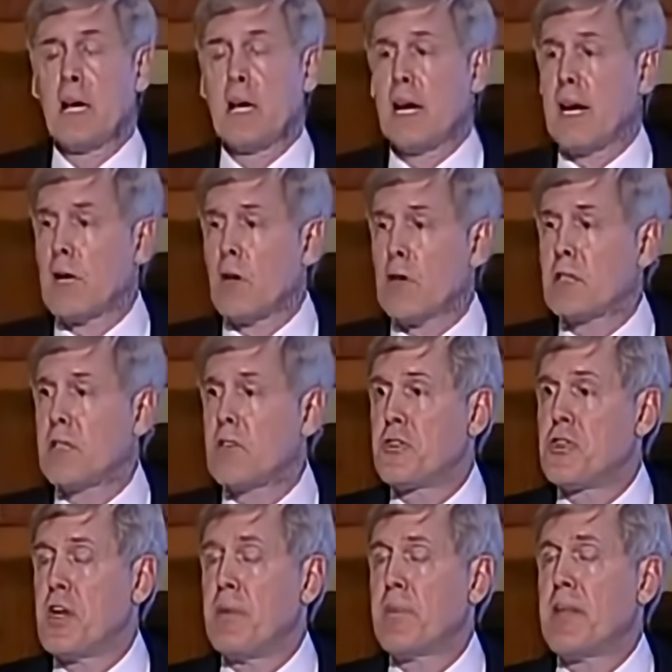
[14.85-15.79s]
I looked at
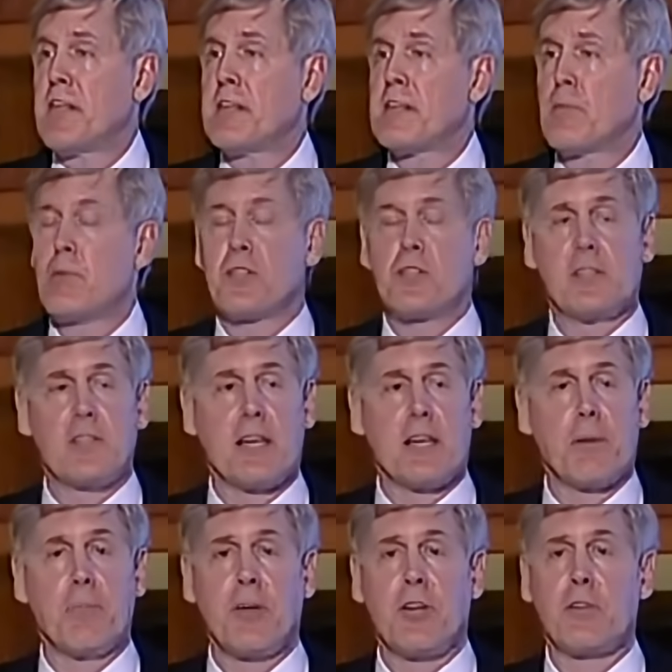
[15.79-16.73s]
Jim and I said we should take
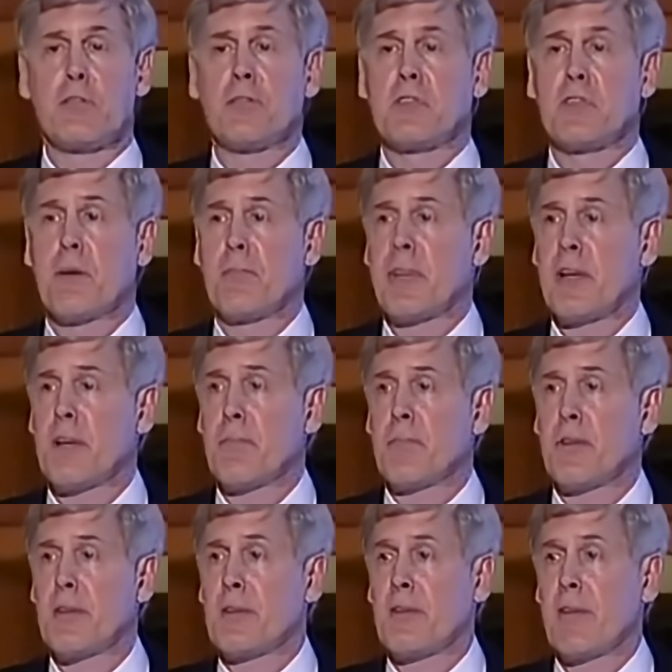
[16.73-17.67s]
a picture of something,
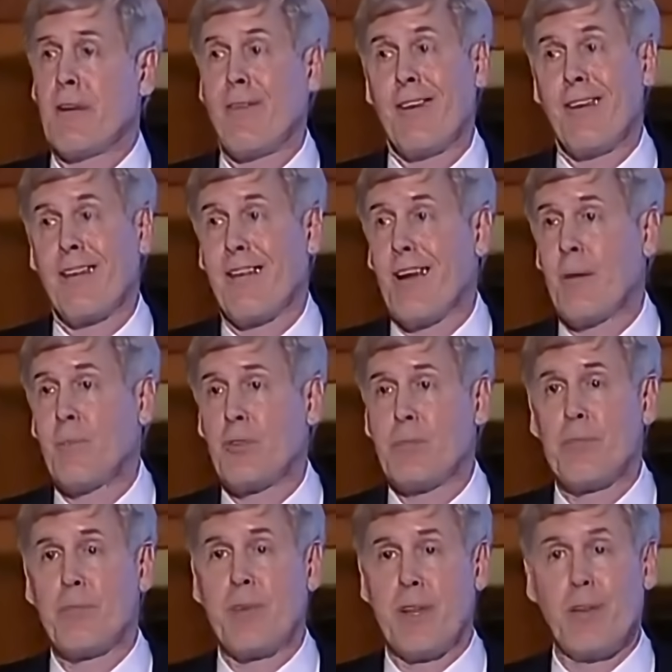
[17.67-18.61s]
but you know our lab was
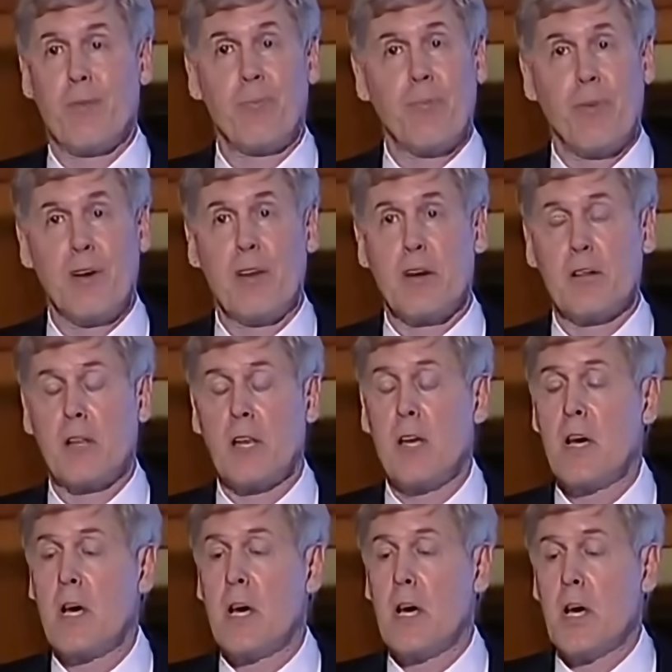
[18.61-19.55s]
pretty pretty ugly.
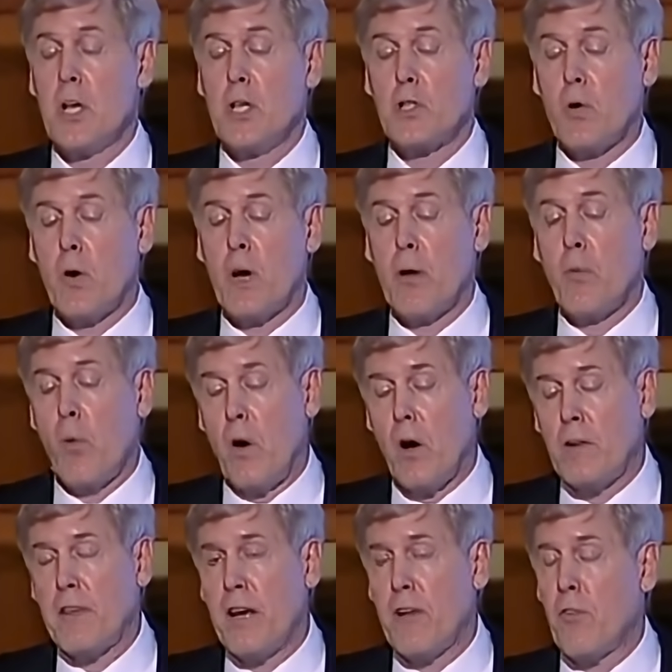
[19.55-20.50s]
So I
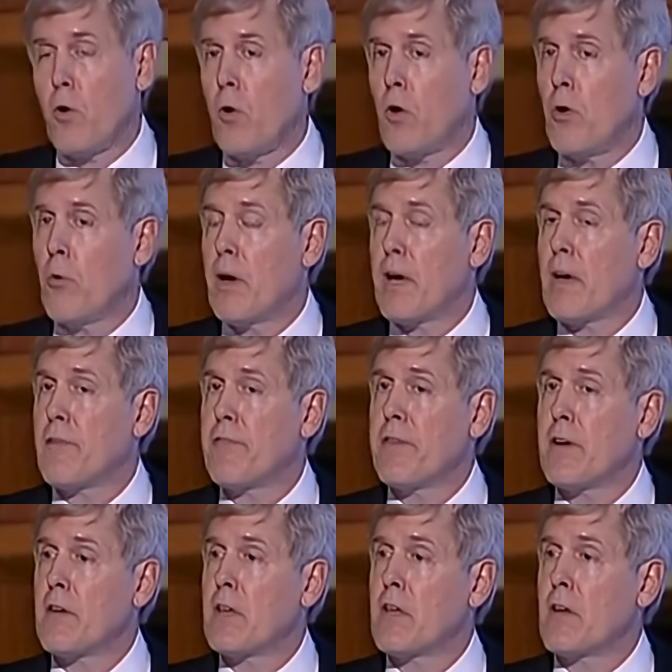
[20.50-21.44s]
walked down the hallway. I
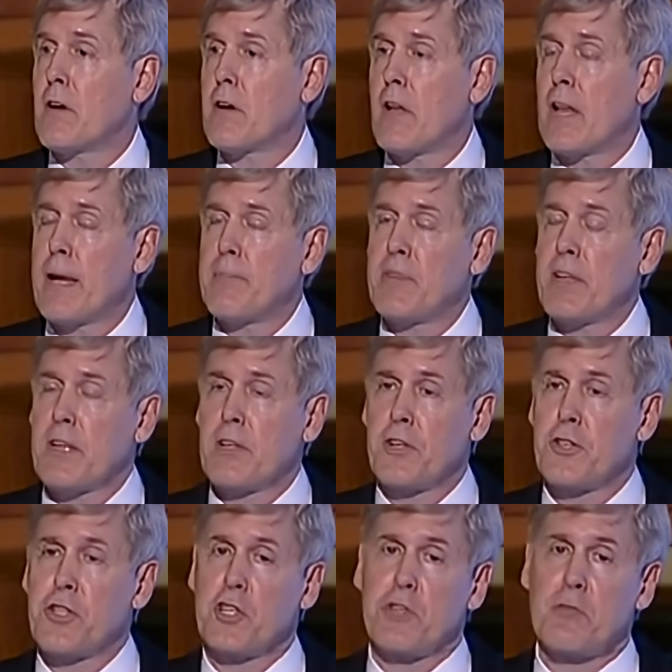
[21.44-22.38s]
found a young lab
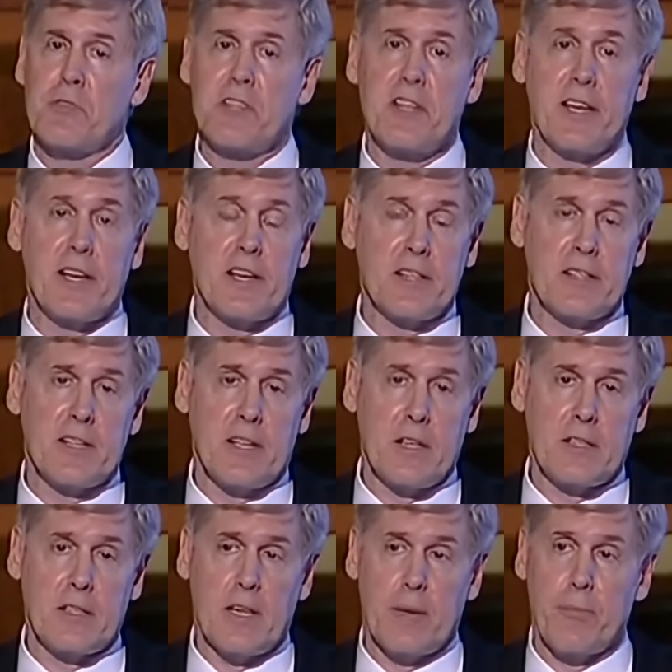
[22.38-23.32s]
technician. She was sitting at a
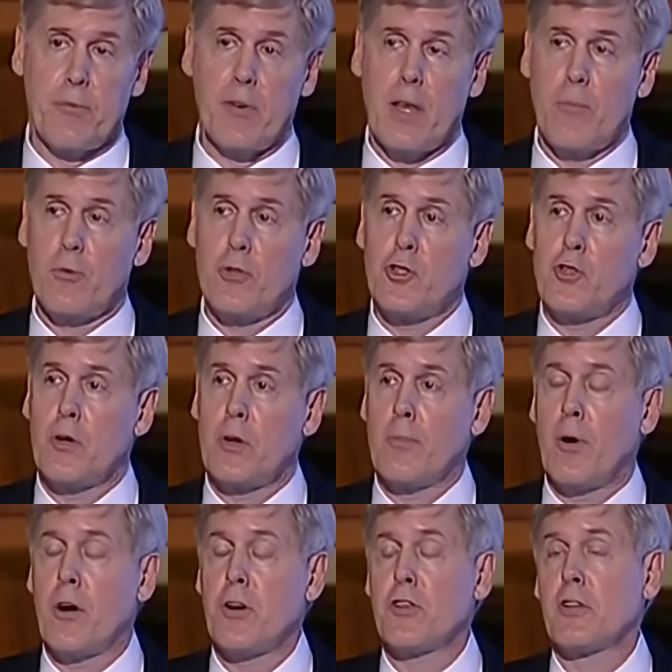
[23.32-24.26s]
teletype. Her name was Joy
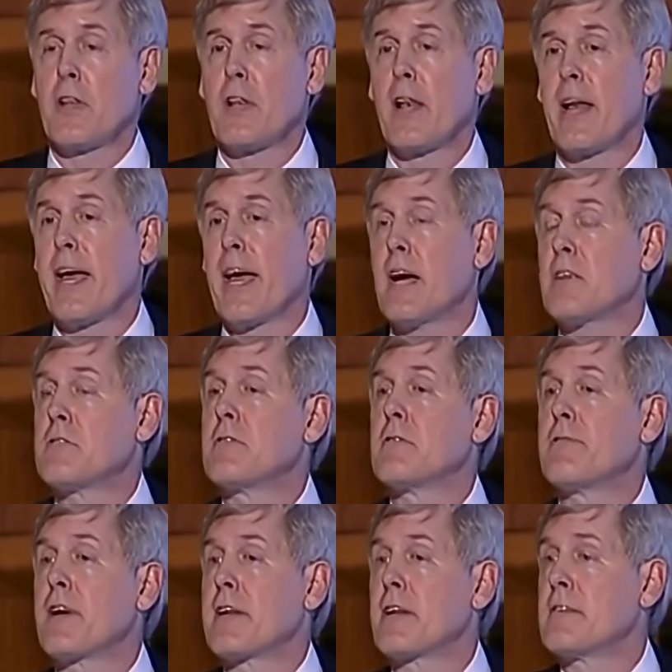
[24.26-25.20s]
Marshall, and I asked her
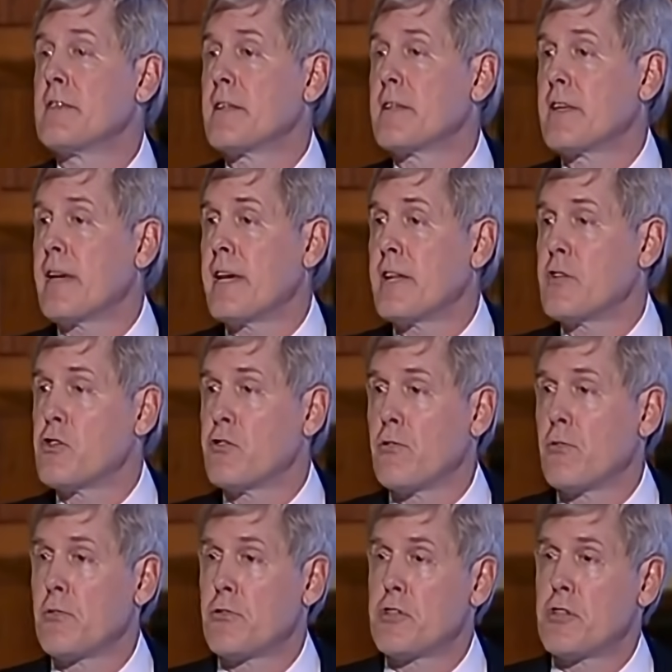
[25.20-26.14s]
if I could take a head and
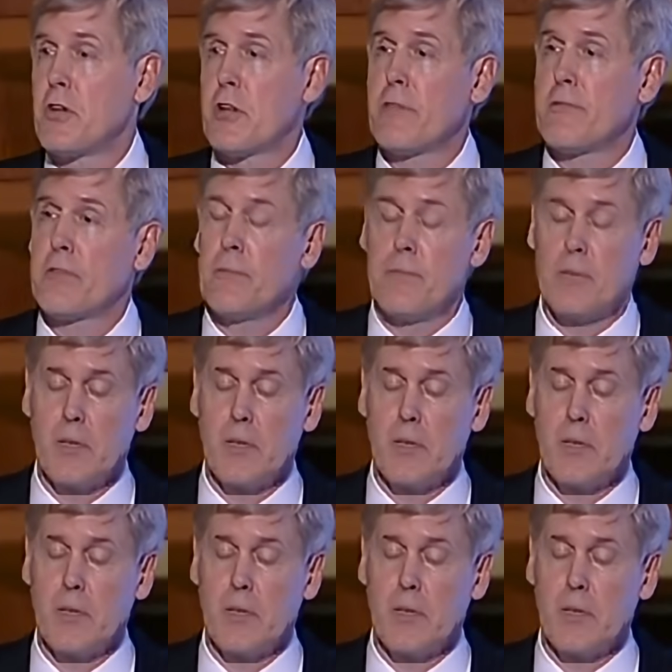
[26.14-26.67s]
shoulder shot of her